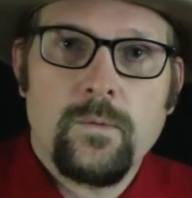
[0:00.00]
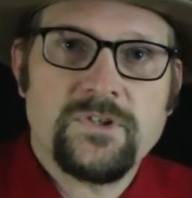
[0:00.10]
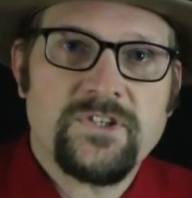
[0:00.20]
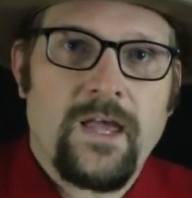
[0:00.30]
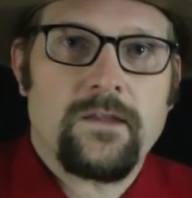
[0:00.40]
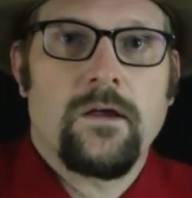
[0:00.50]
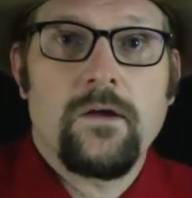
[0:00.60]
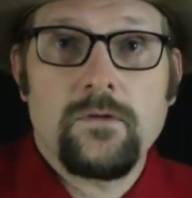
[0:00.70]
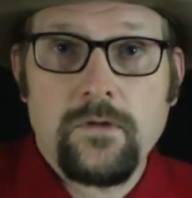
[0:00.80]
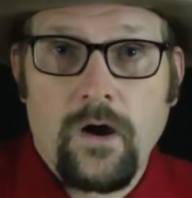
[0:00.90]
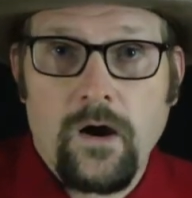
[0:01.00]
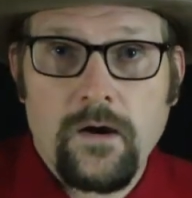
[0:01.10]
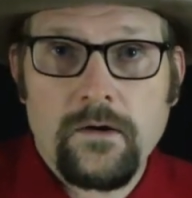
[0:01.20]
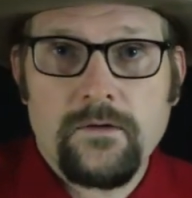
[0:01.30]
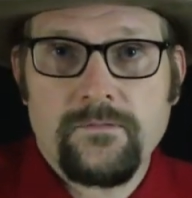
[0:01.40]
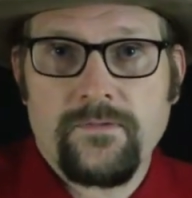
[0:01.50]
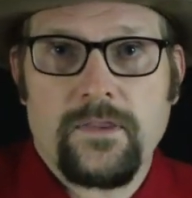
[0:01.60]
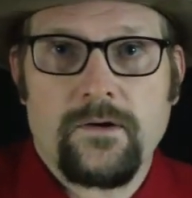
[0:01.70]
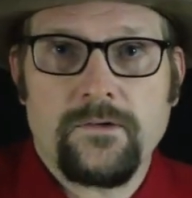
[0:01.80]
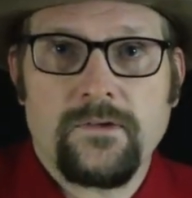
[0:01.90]
which had long
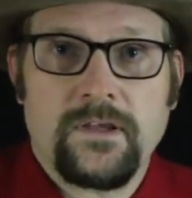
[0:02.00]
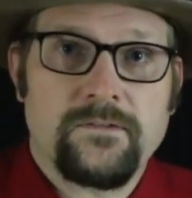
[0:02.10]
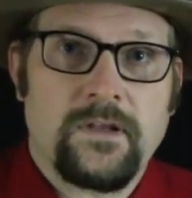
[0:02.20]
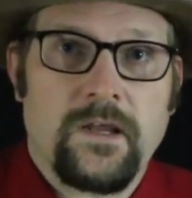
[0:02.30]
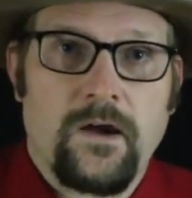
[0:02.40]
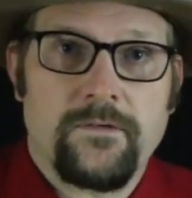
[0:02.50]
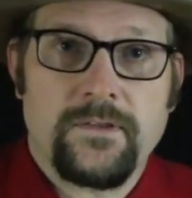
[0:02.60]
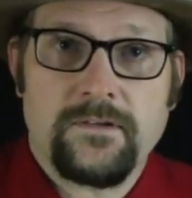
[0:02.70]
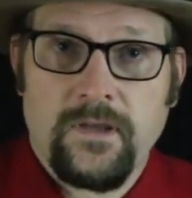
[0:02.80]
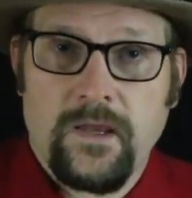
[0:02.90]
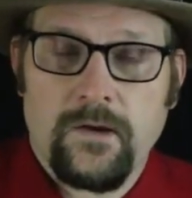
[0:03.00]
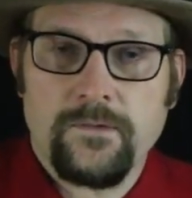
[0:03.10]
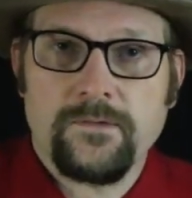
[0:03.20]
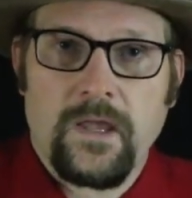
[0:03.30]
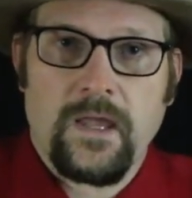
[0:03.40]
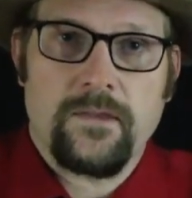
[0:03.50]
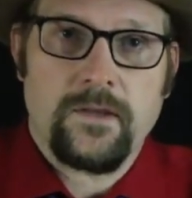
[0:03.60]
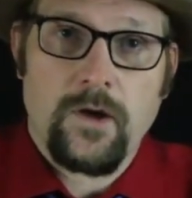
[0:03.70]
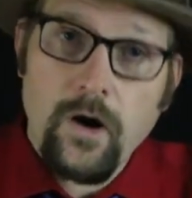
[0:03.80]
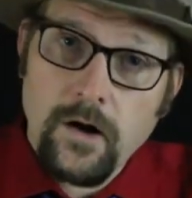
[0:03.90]
feathers extending off the tails and
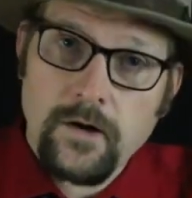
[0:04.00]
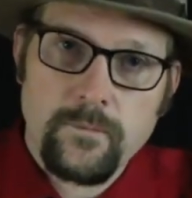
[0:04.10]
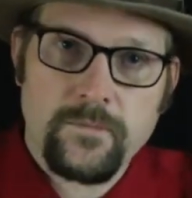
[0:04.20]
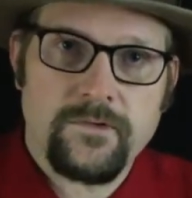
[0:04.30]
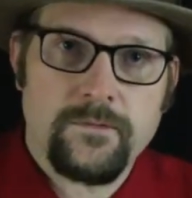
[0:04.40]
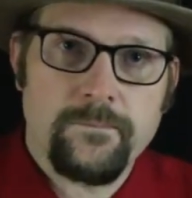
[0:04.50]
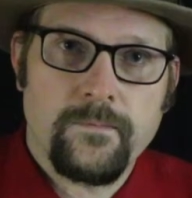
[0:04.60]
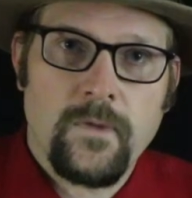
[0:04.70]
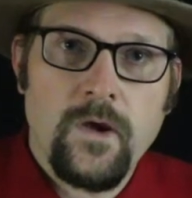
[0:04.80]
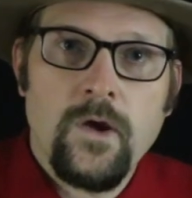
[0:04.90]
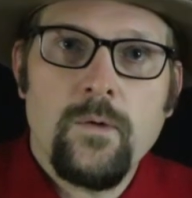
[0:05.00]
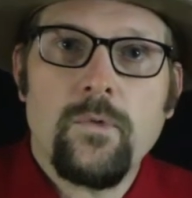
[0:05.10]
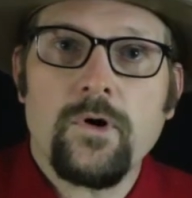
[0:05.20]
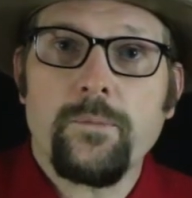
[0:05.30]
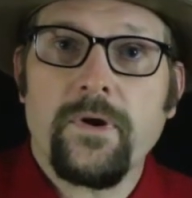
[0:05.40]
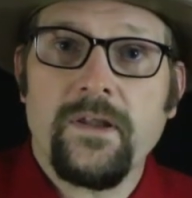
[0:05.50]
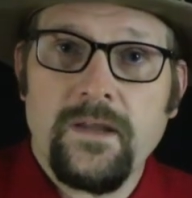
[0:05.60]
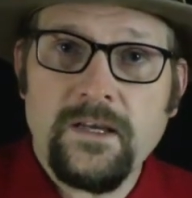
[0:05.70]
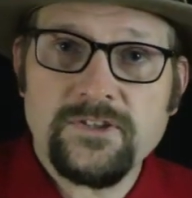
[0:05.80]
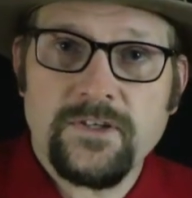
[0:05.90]
the arms. More
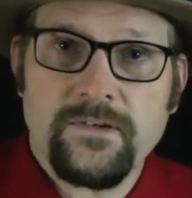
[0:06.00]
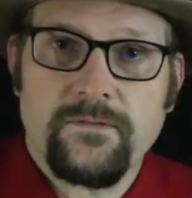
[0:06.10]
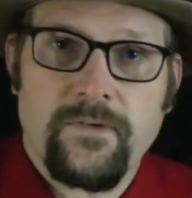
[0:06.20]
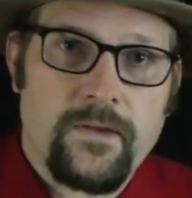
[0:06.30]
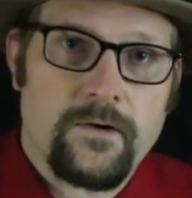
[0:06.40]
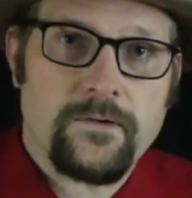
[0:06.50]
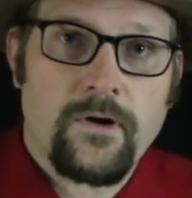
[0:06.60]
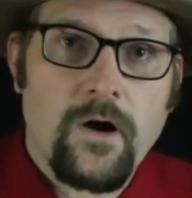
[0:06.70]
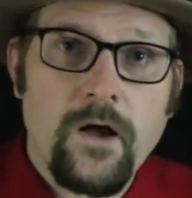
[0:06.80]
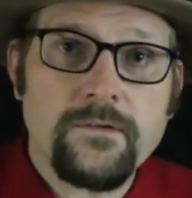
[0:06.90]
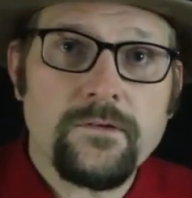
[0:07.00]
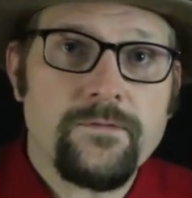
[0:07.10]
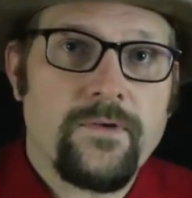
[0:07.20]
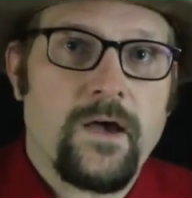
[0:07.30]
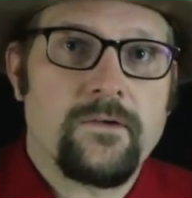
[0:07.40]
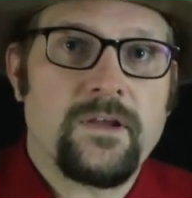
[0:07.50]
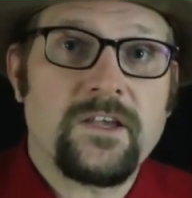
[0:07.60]
pennaceous feathers are also found